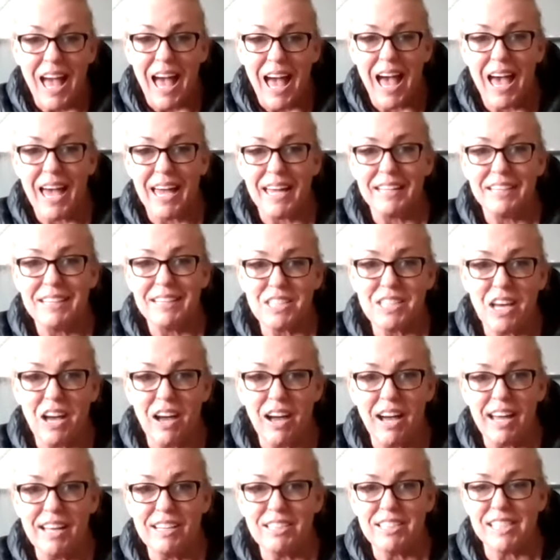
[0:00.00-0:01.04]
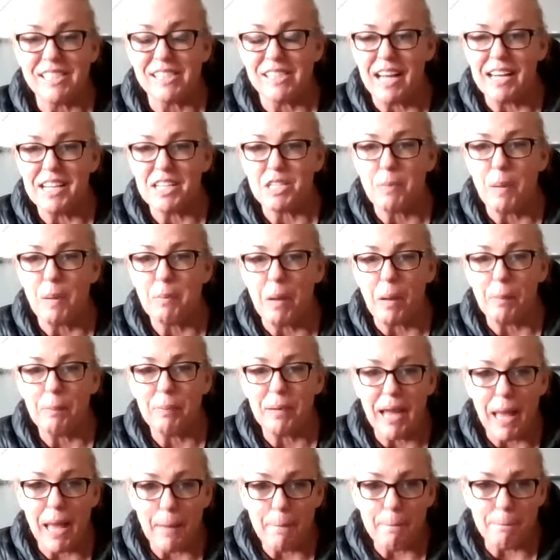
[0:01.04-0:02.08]
And I decided to make my
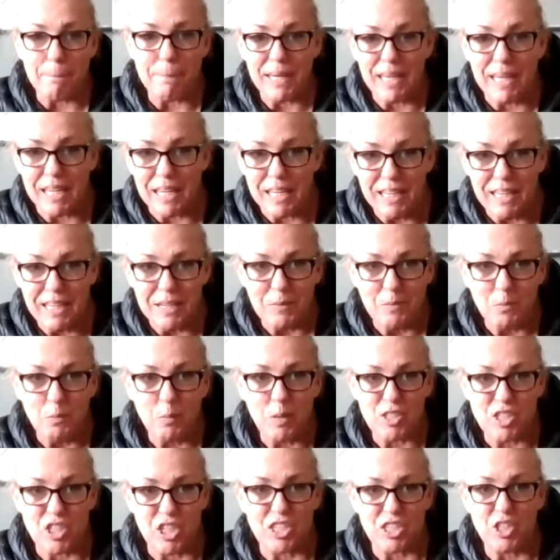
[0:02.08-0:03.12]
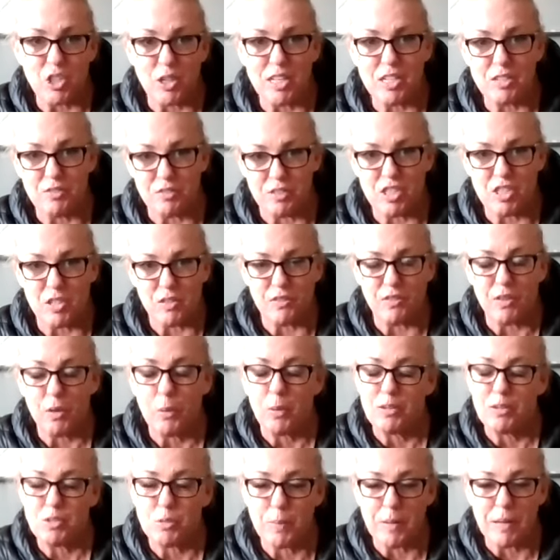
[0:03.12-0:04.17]
plan B, which I joined for just a few
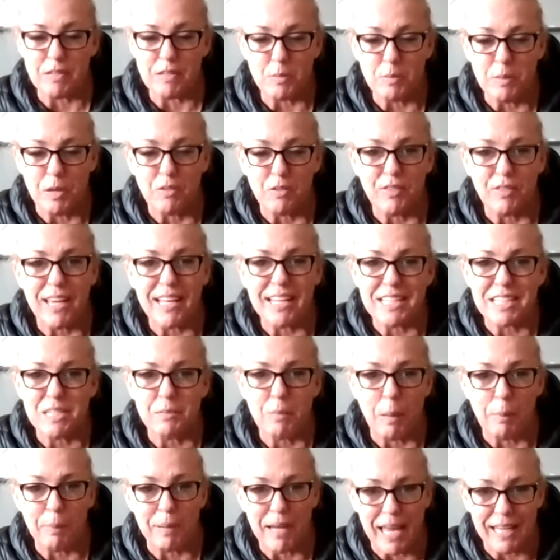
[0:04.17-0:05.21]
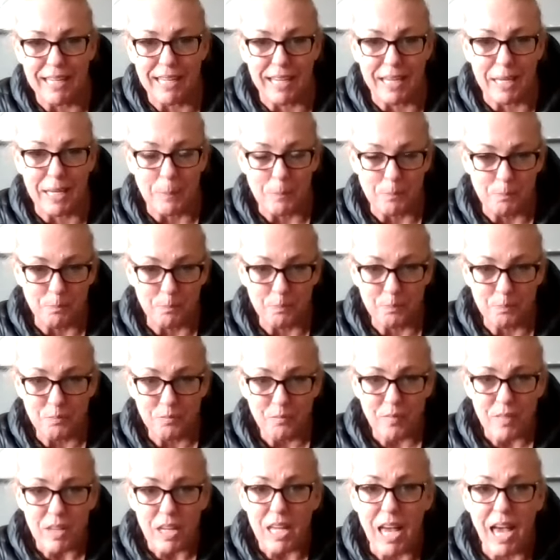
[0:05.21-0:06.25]
hundred pounds a month, into my plan A.
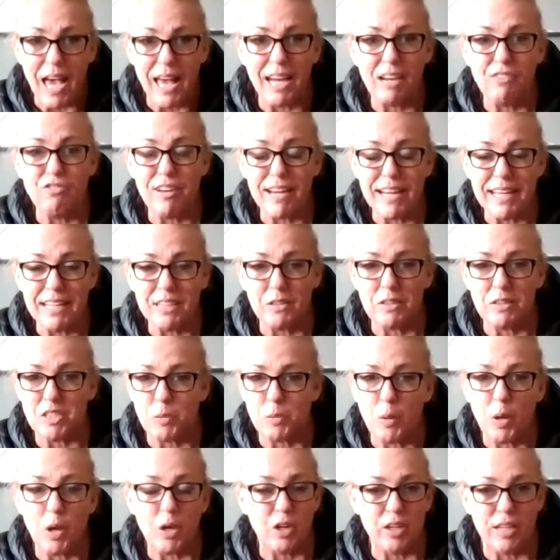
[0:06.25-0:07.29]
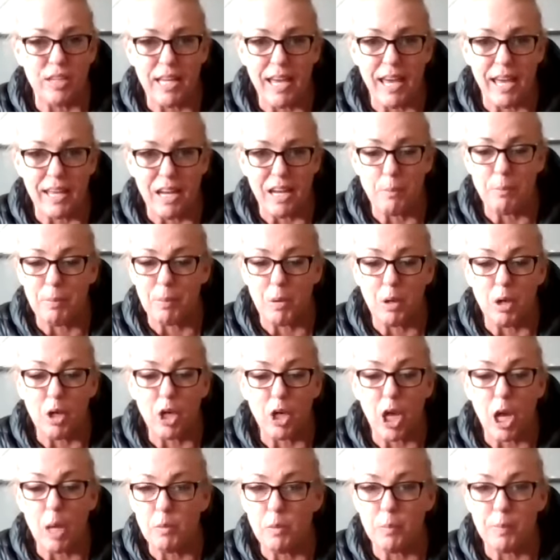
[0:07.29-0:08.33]
And I really got to work on it. And I built a
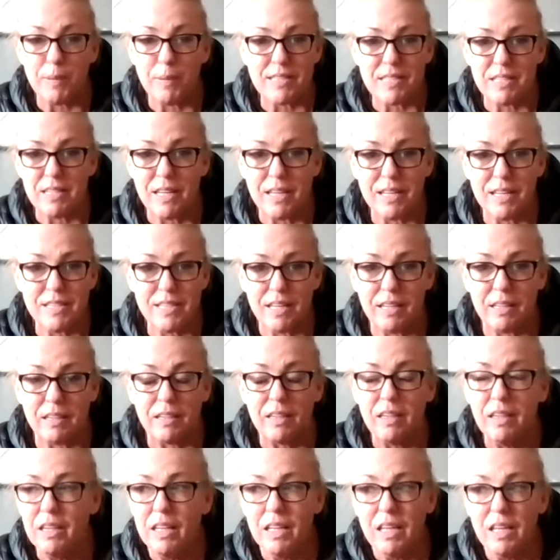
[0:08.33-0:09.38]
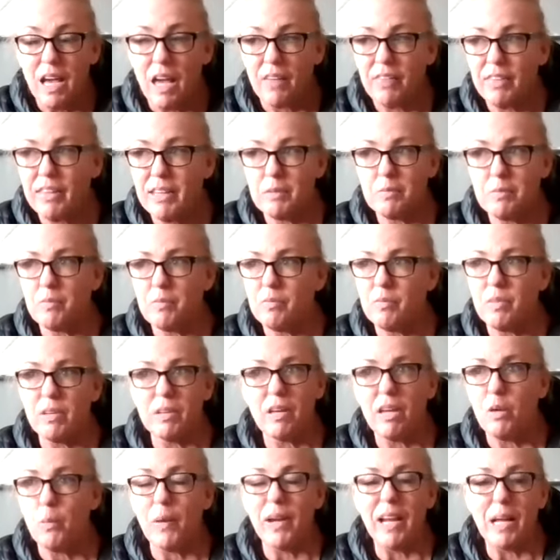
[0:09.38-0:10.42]
global business. And I think
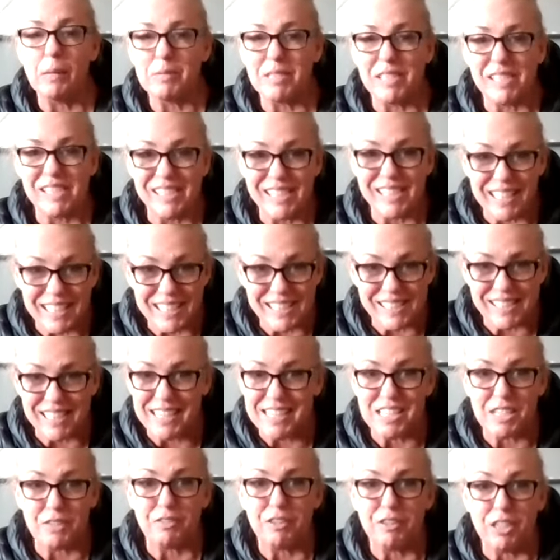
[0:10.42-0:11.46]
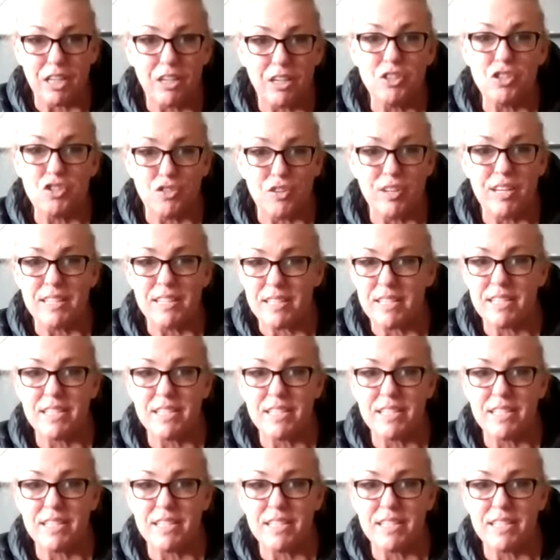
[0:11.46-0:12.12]
it went up to 16 different countries.